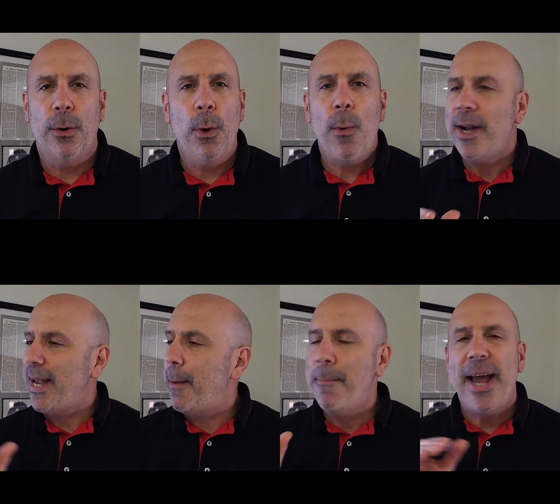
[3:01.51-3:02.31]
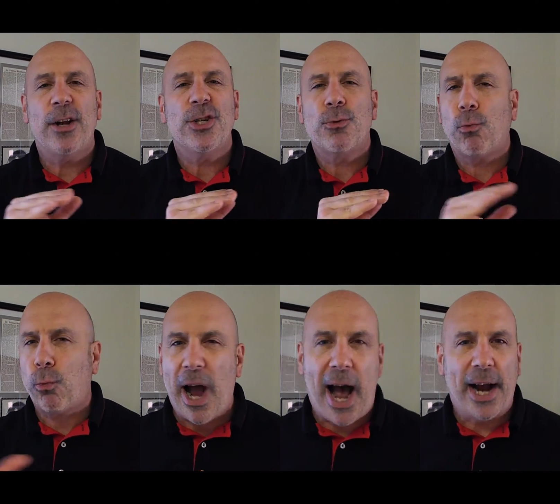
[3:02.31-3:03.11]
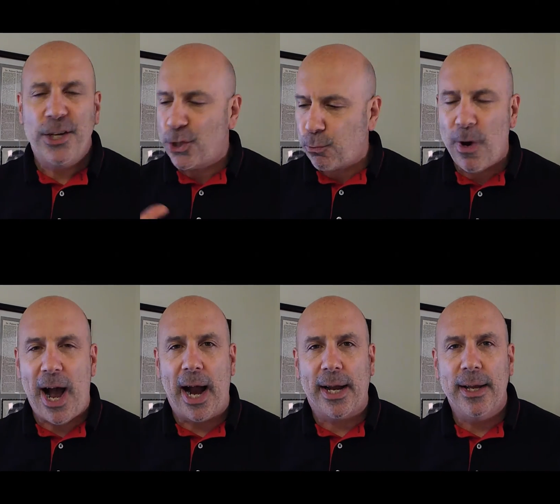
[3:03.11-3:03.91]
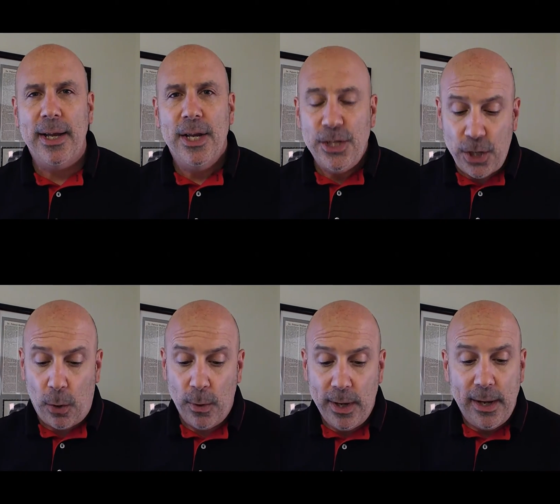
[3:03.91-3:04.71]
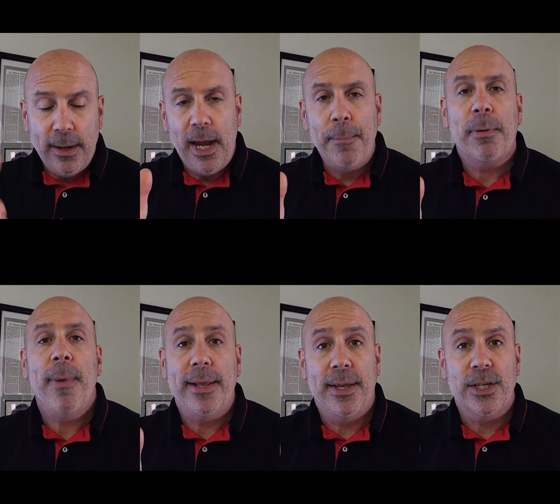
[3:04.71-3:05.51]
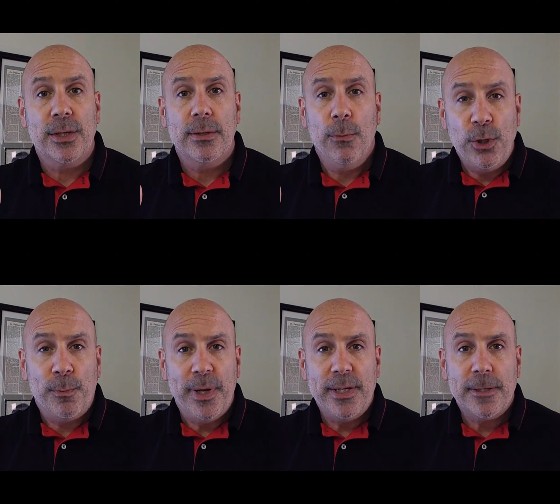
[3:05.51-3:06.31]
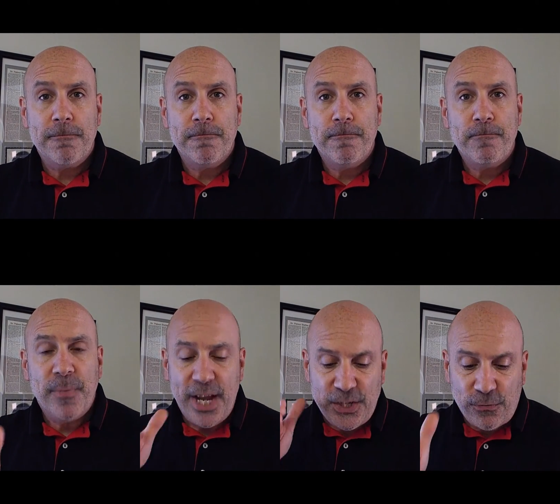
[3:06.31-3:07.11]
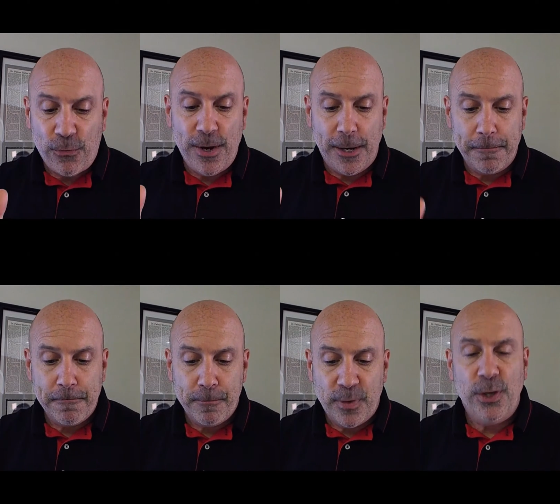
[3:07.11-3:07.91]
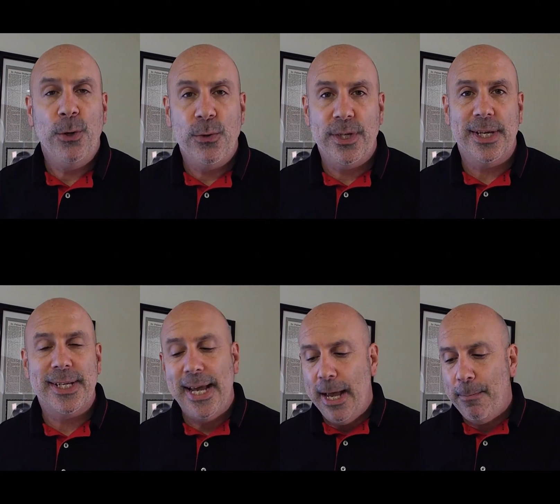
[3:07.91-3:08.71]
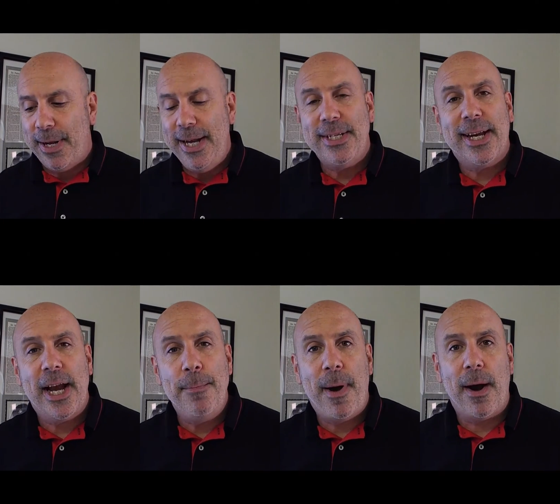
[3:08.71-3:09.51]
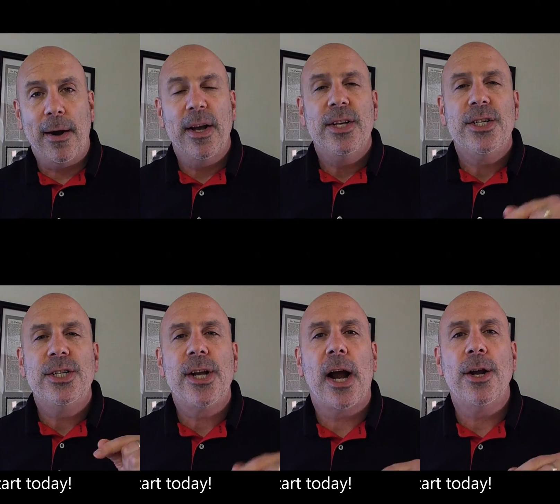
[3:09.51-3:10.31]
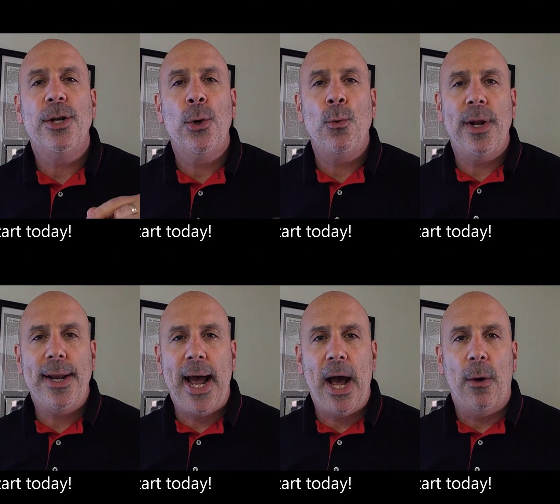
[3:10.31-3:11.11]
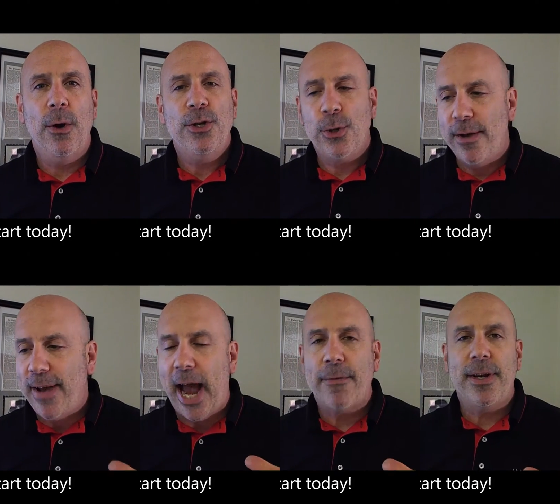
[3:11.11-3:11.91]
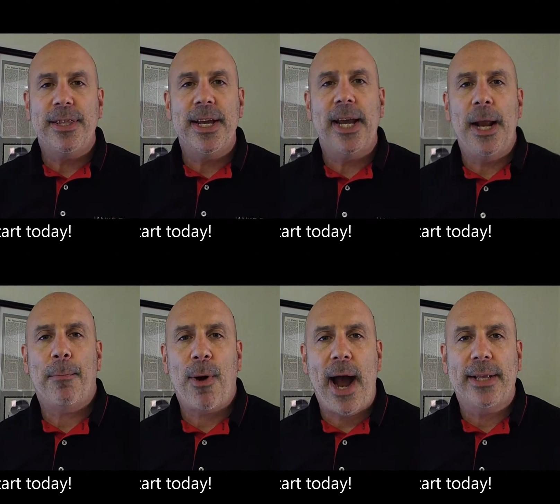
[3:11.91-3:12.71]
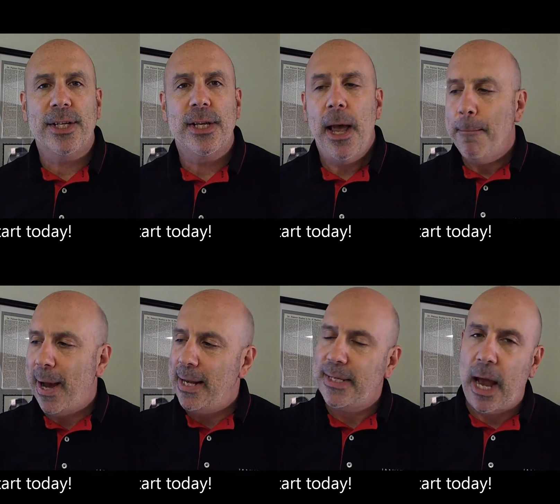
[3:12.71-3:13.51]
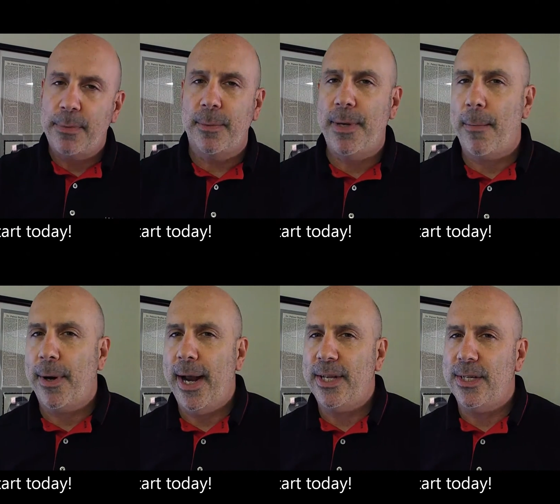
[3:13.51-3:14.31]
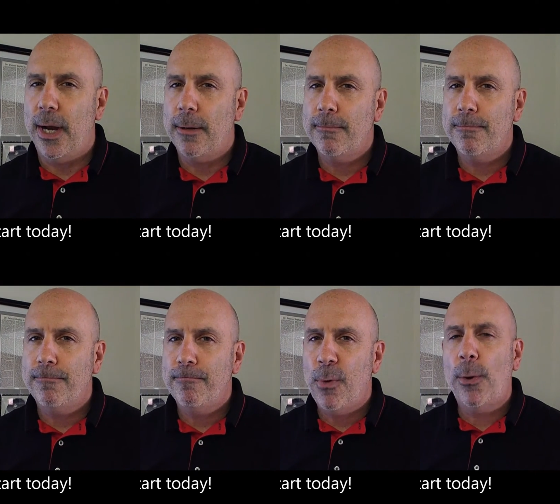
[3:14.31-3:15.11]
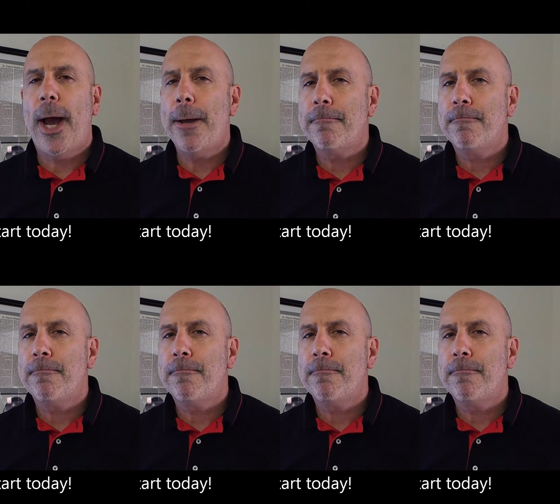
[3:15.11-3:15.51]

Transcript: We want the ad maker just rock. So implement this. Would you please? It's free. Use this. But here's the key part. Start doing it now so you have everything in practice by the time September gets here. Okay?